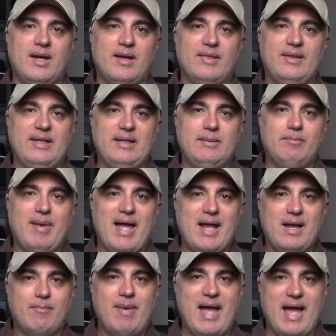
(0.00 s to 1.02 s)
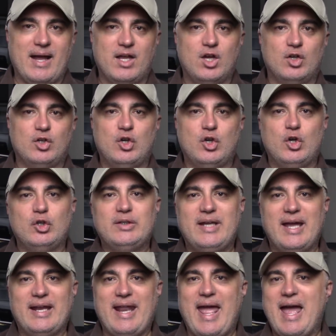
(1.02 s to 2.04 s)
The backpack could
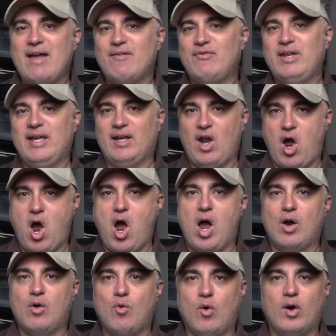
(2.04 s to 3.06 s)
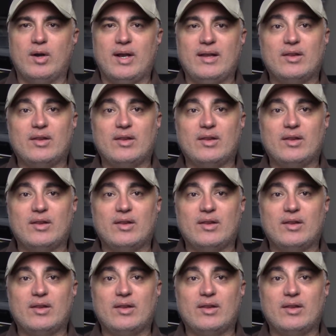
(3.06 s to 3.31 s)
get heavy and awkward,